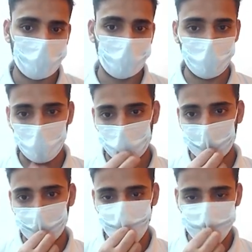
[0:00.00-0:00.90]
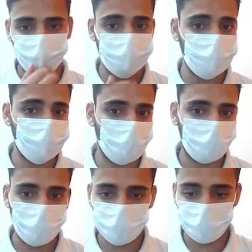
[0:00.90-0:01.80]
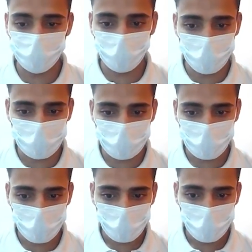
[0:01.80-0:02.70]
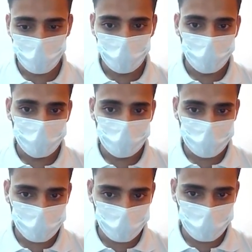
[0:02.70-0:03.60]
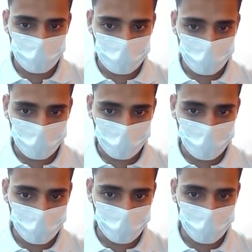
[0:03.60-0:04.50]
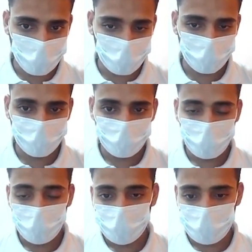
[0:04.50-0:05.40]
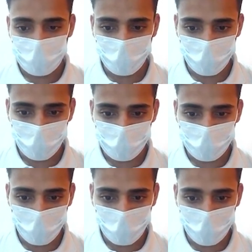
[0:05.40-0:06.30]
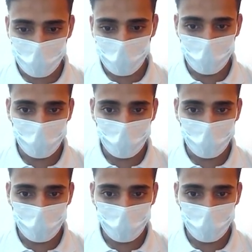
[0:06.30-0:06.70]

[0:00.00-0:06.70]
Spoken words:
Now again C1 C2 compared, C1 wins. So this link will be created. C1 moves forward